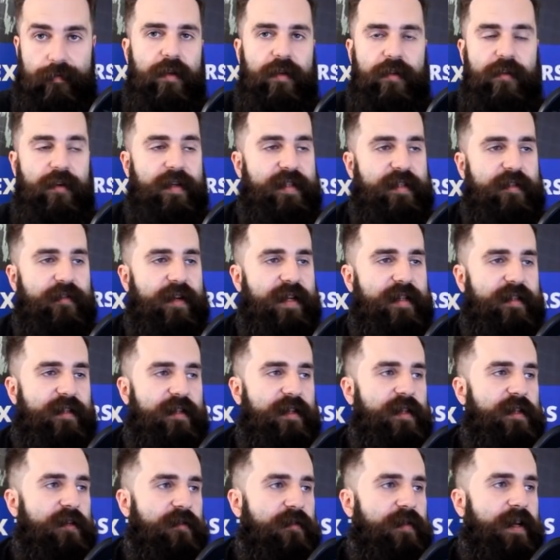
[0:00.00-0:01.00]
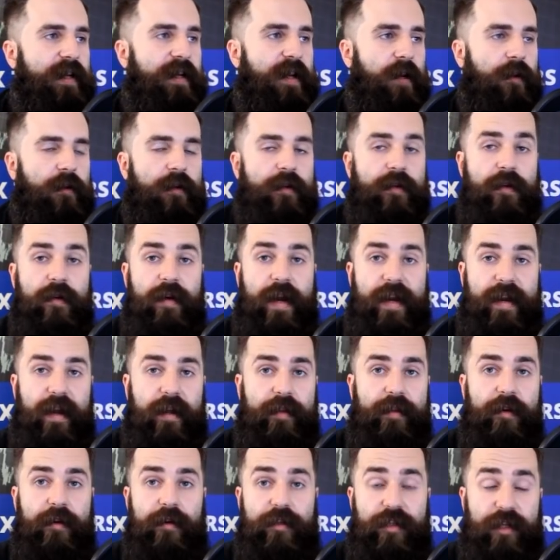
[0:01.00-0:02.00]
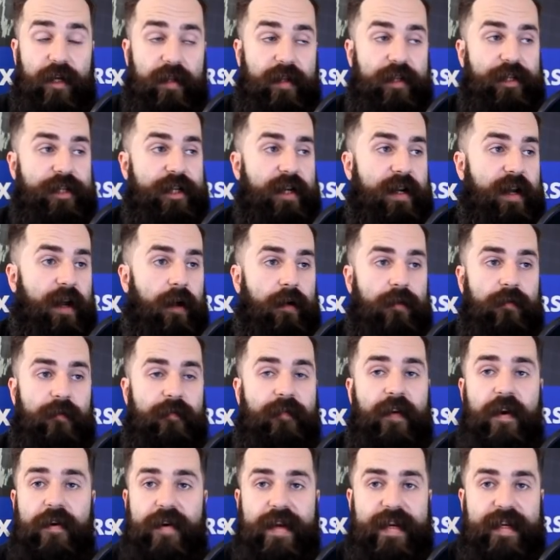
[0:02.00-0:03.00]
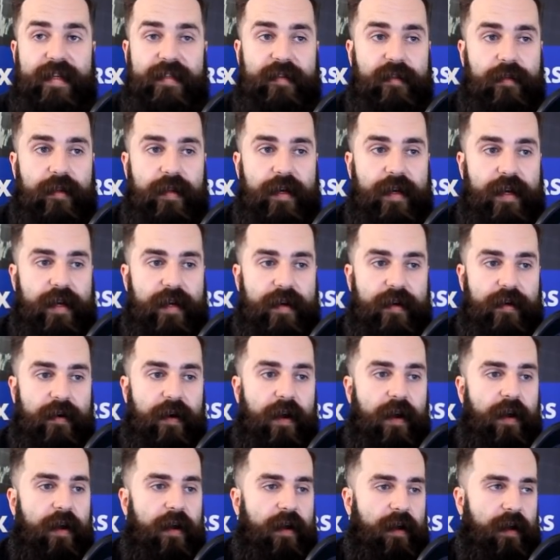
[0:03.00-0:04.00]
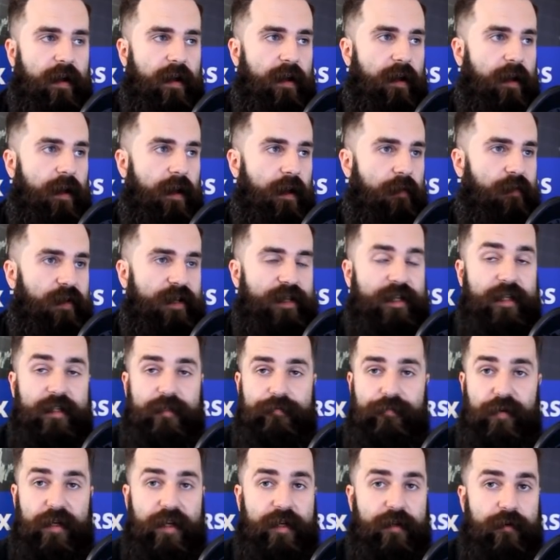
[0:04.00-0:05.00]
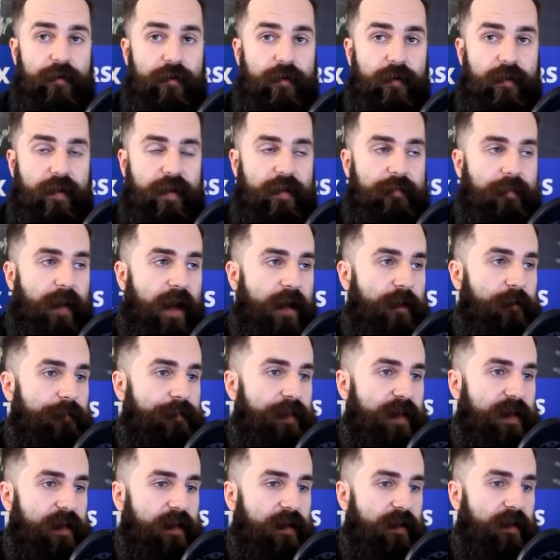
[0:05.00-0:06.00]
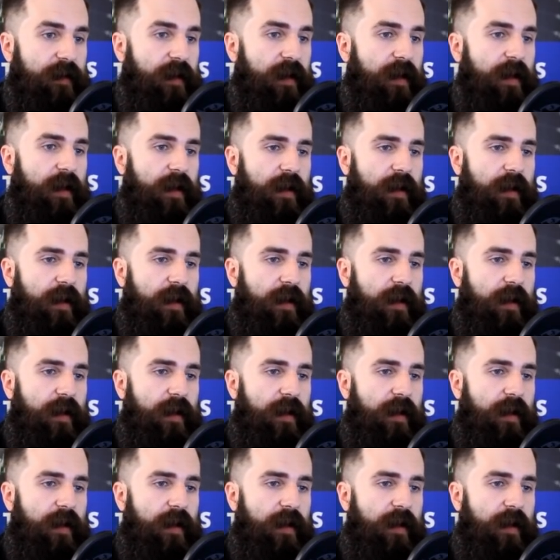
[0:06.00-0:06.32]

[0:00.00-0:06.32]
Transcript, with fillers: So as you can see, you can order another challenge account very easily here, uh, which is pretty cool in my opinion.